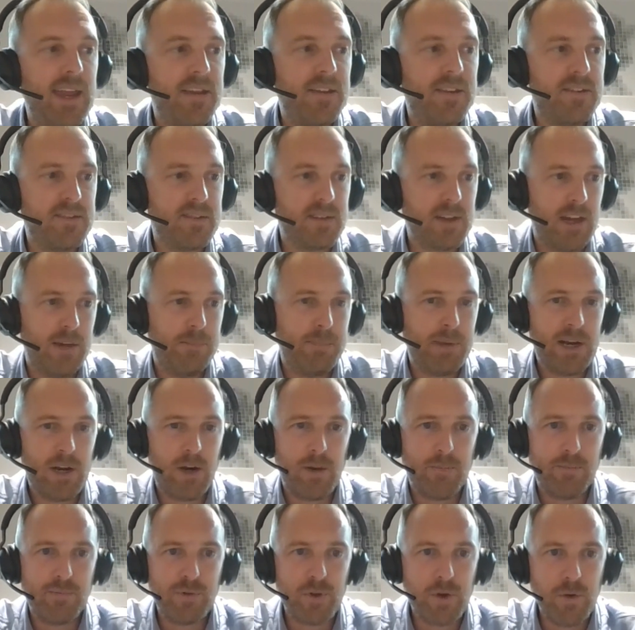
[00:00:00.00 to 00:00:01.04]
it's
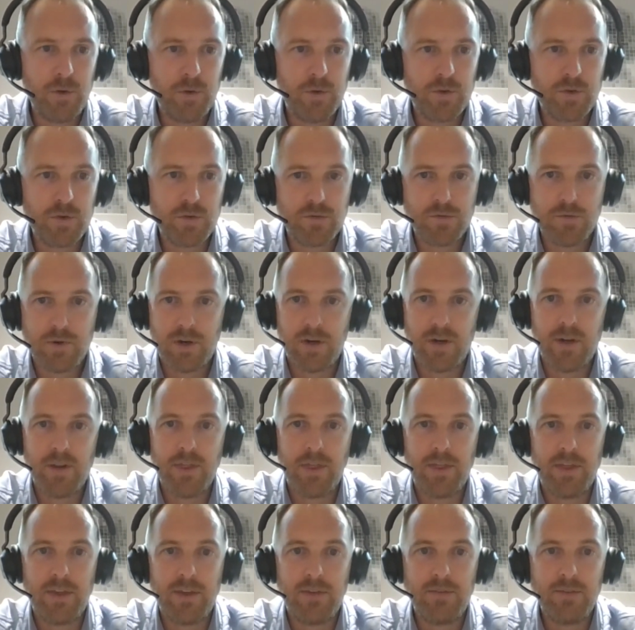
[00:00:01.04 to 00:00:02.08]
about approach
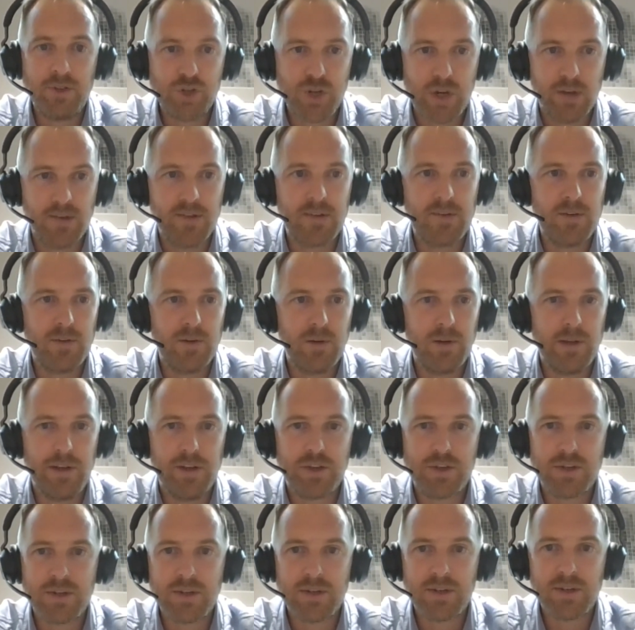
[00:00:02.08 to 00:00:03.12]
rather than just
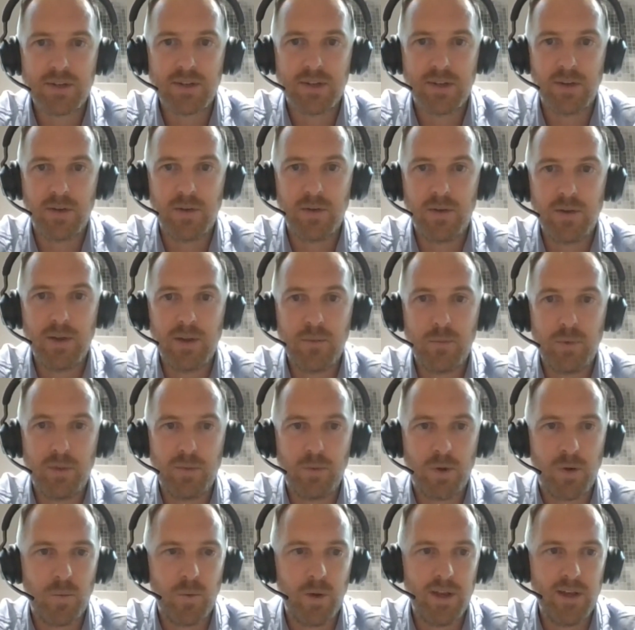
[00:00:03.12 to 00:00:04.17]
knowledge. So
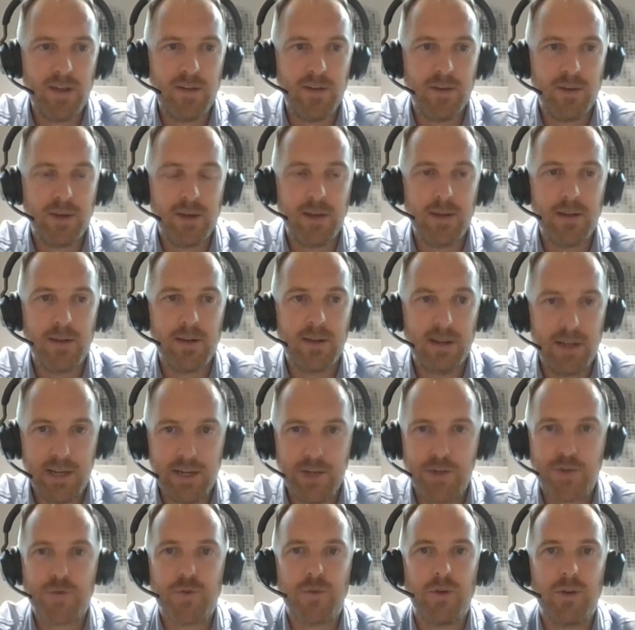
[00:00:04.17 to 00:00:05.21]
with what we're doing,
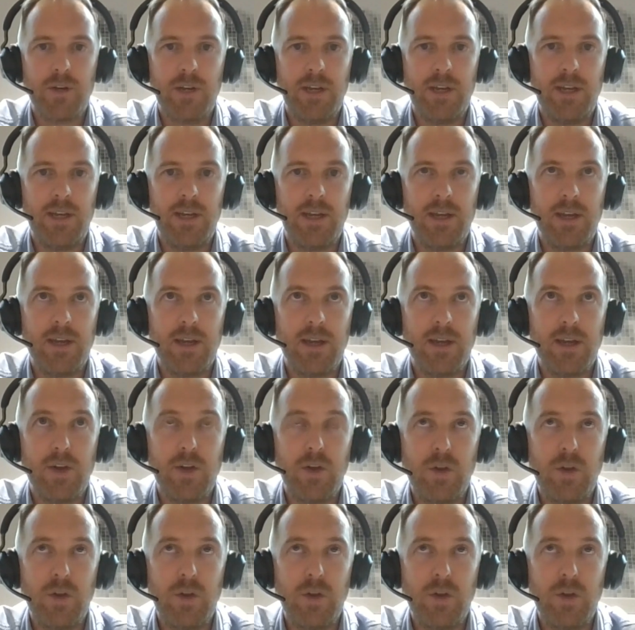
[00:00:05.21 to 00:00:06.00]
literally,